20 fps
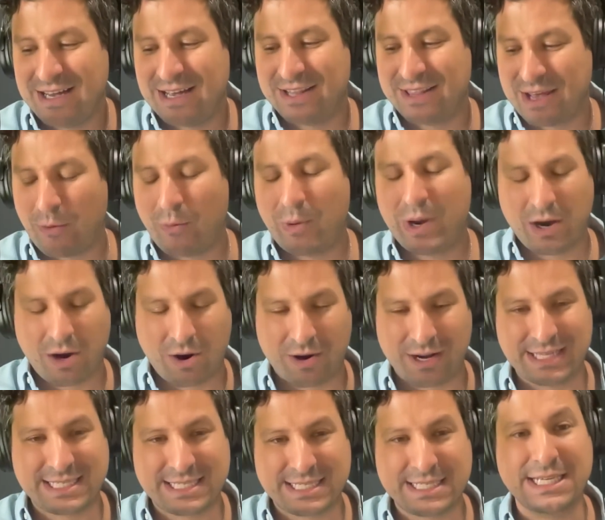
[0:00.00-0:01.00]
that we
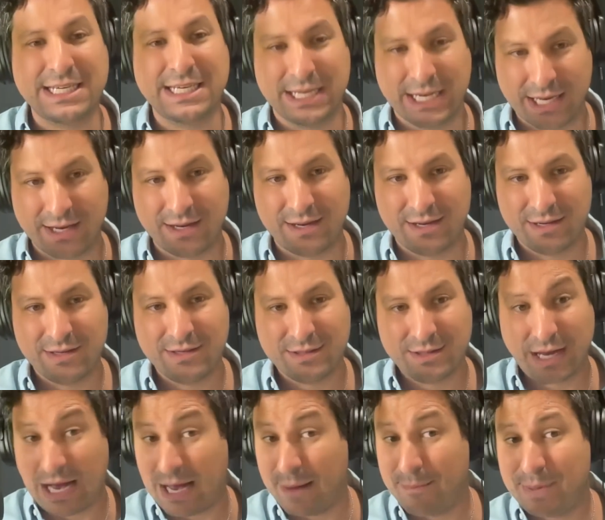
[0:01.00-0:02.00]
aren't seeing.
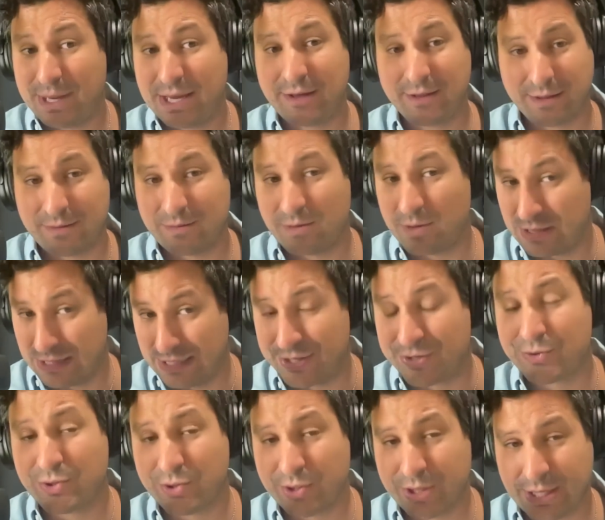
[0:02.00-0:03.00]
I'm being
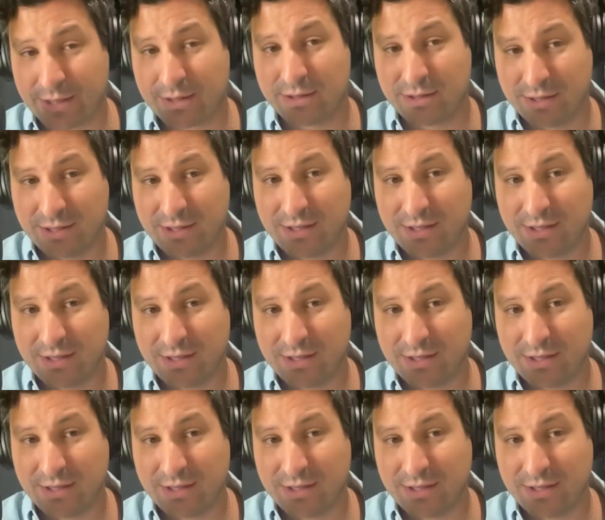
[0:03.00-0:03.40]
literal here.